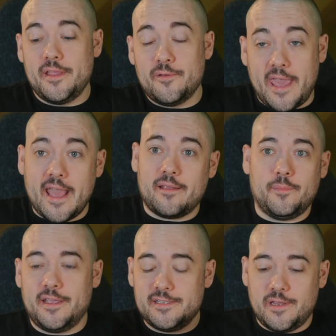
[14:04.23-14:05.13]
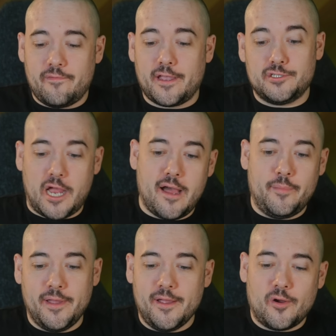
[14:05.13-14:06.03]
but you can't because you have like a
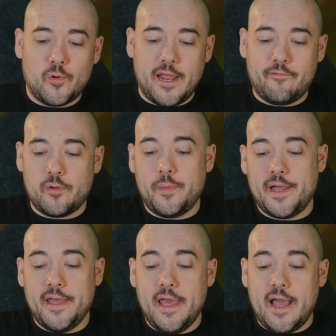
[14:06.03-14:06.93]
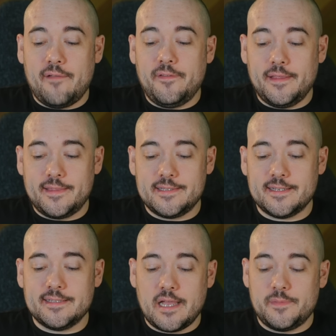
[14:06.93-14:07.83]
job or whatever. But I feel like the
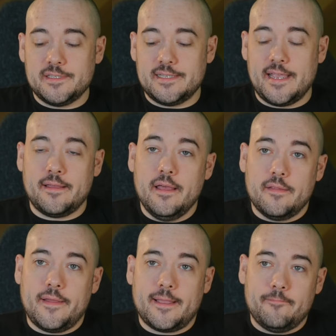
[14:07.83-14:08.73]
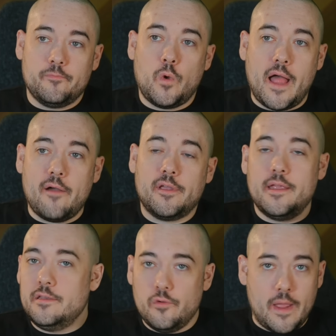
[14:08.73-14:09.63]
Six of Cups is saying like, well, how
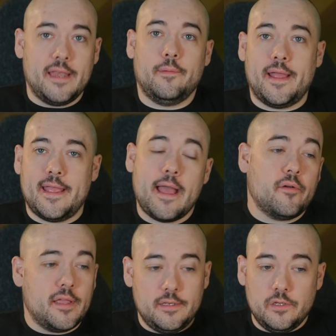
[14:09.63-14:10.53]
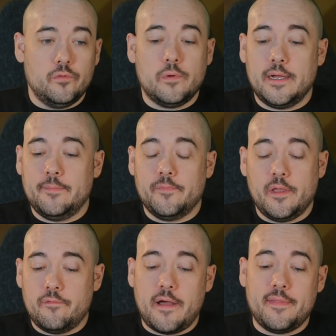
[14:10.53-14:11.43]
can you anyway? How can you, um, you
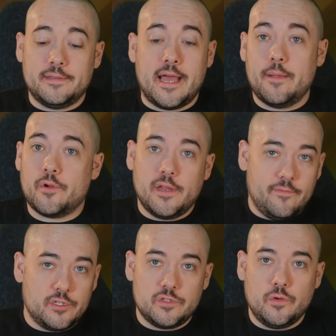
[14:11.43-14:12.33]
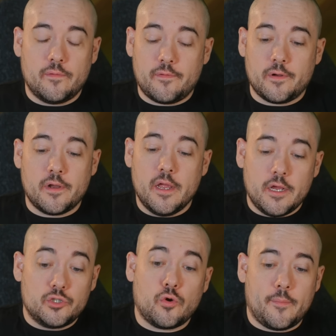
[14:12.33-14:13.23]
know, find the time or even just do it for
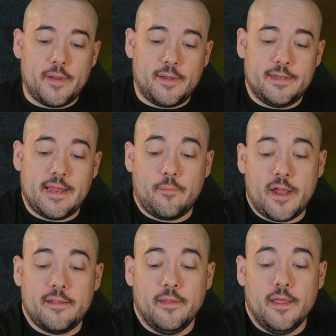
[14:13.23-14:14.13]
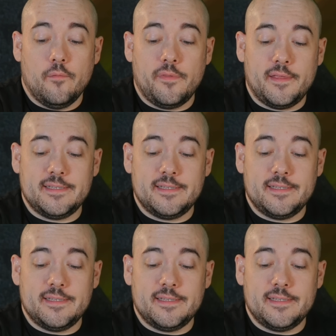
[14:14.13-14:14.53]
a short period of time, right? With the